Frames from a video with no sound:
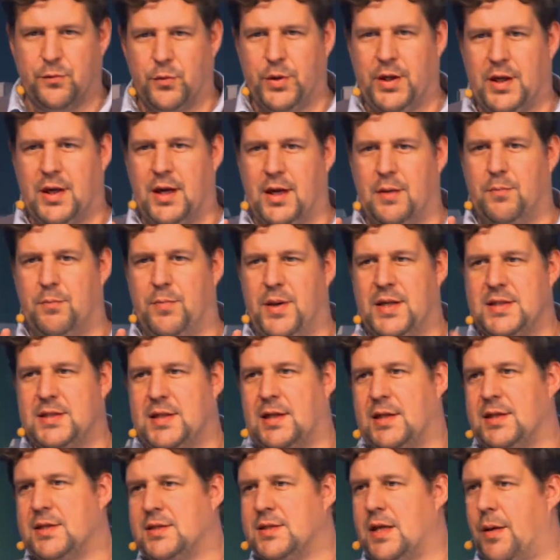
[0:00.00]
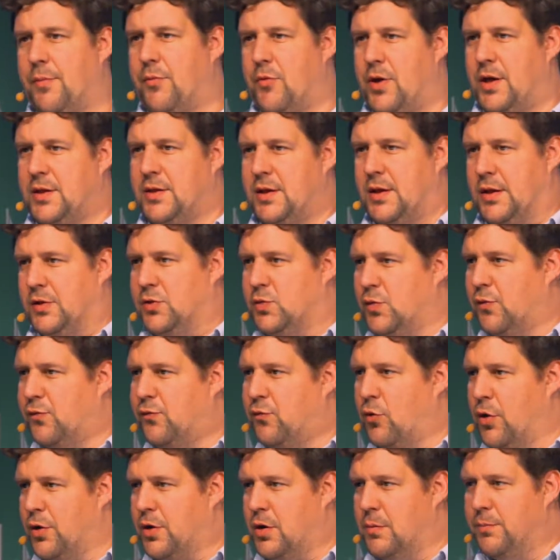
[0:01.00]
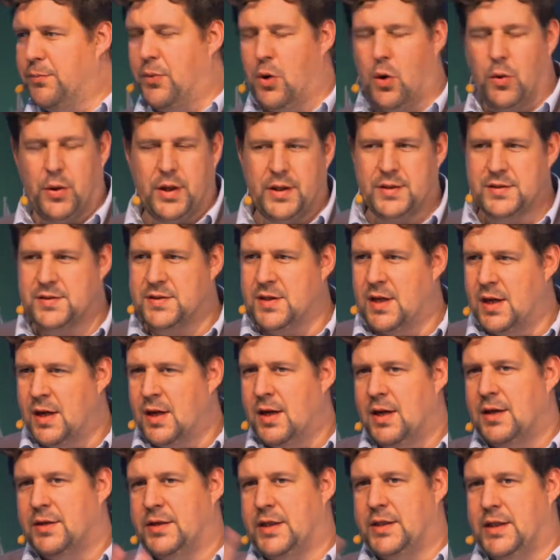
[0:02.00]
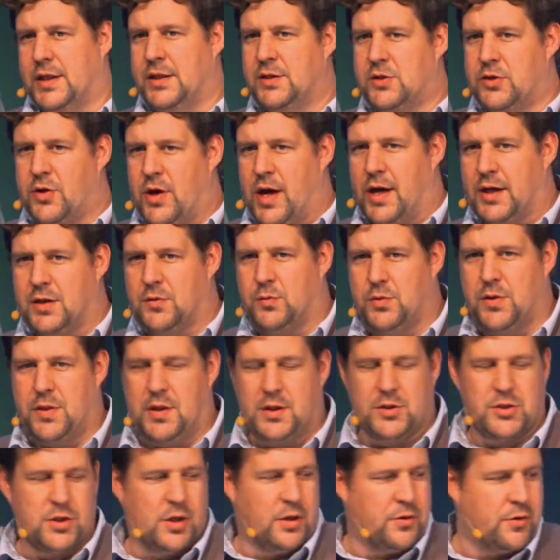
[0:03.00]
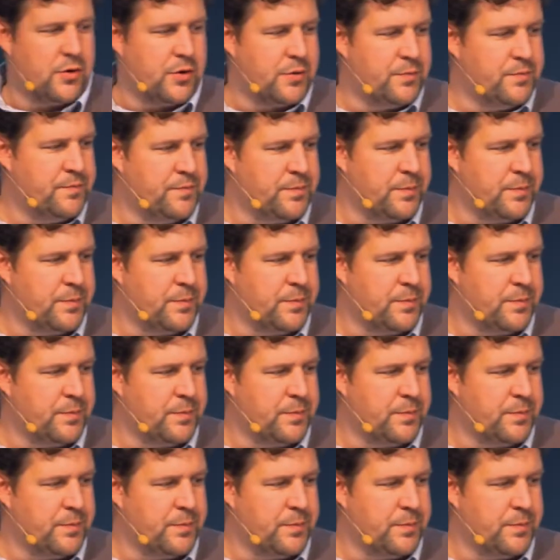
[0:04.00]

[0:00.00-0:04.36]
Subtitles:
we can basically separate it into 4 components that interact with each other.